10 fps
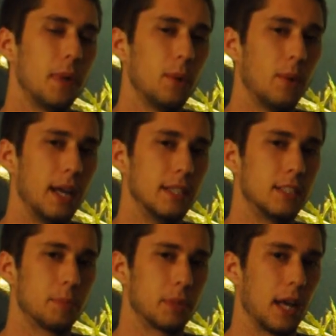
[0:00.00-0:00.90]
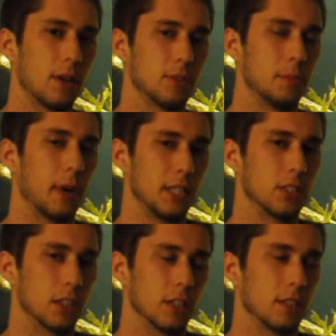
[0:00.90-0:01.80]
many ways to pronounce
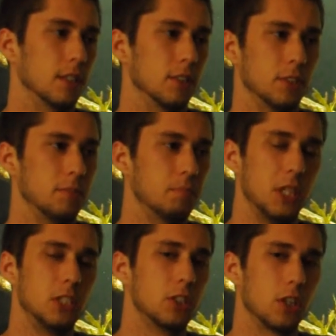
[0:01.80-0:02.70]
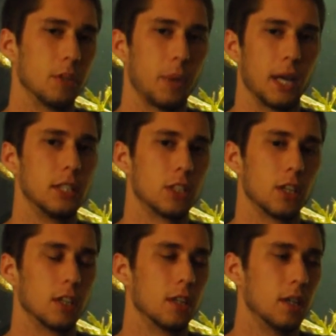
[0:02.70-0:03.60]
Bisher. There's Bisher,
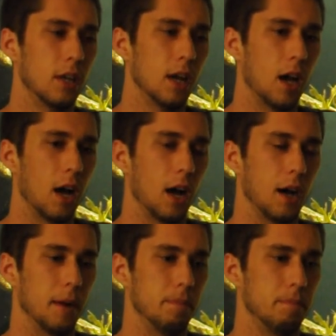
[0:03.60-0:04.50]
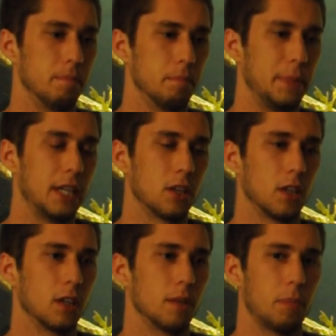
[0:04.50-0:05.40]
Bisher, uh,
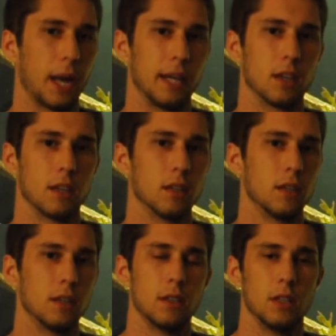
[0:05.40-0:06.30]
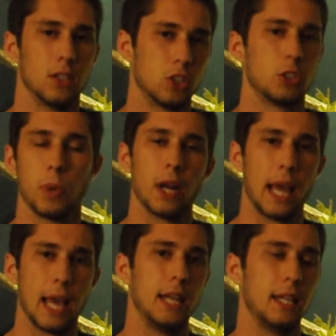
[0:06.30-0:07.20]
Beaker, Biker. Just about
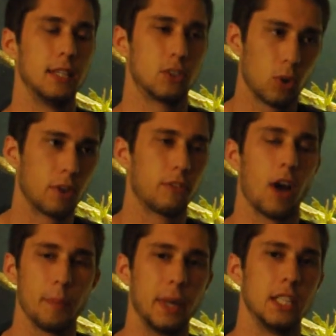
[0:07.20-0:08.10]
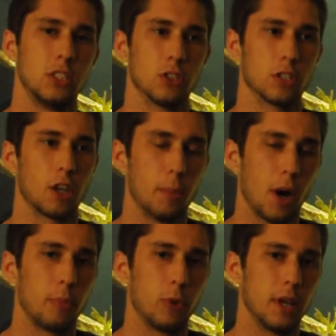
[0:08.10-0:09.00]
any sort of combination you can
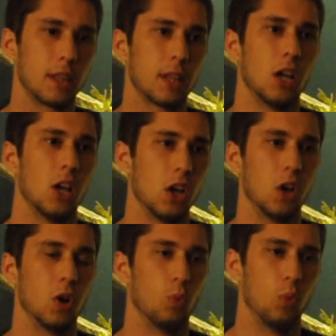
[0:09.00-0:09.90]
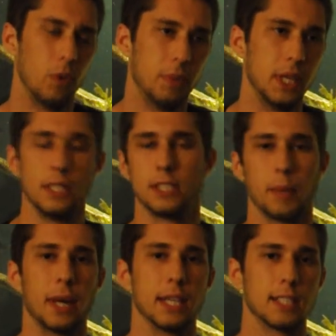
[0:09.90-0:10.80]
up with would be
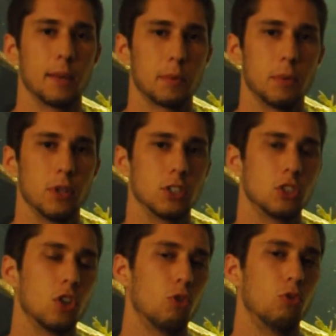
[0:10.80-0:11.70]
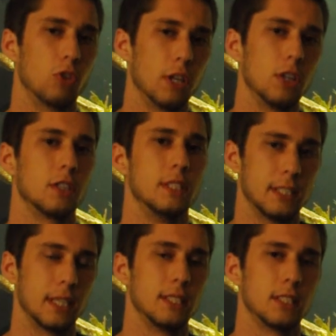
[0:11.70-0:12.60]
semi-acceptable. There's no real
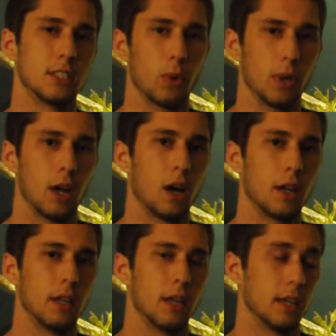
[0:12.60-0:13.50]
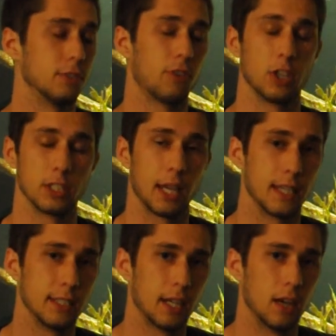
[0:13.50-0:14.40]
consensus going on as far as I
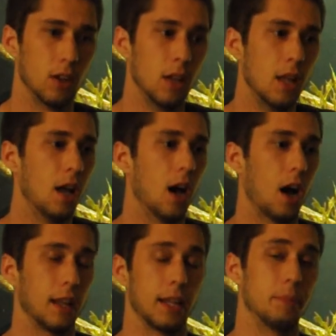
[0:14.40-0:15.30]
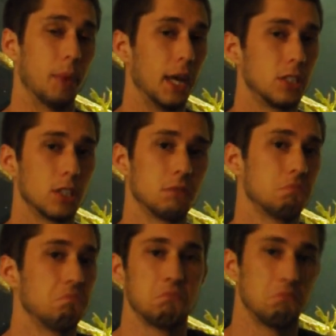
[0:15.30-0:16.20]
can tell. I like Bisher.
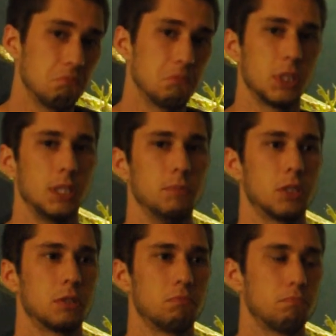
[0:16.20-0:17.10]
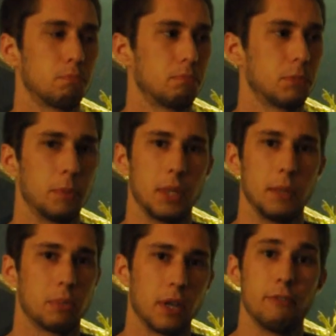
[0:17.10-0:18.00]
Seems to be
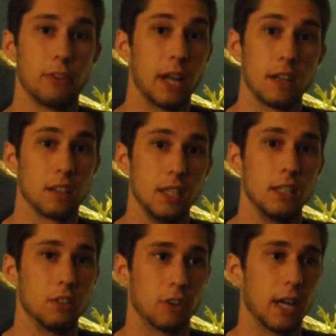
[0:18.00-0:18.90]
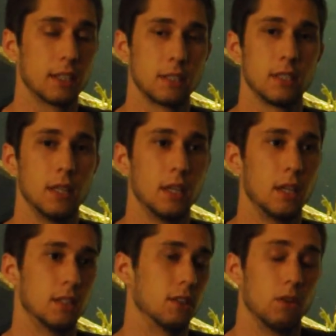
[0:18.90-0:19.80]
pretty phonetically correct.
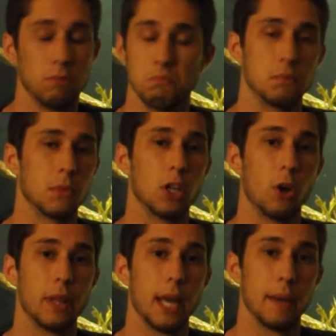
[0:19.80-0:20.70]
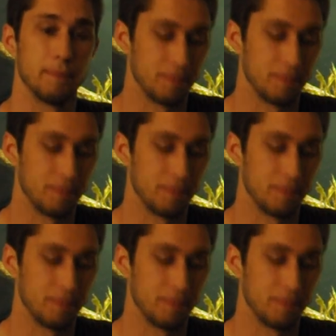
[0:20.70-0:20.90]
So I'm going to go with that.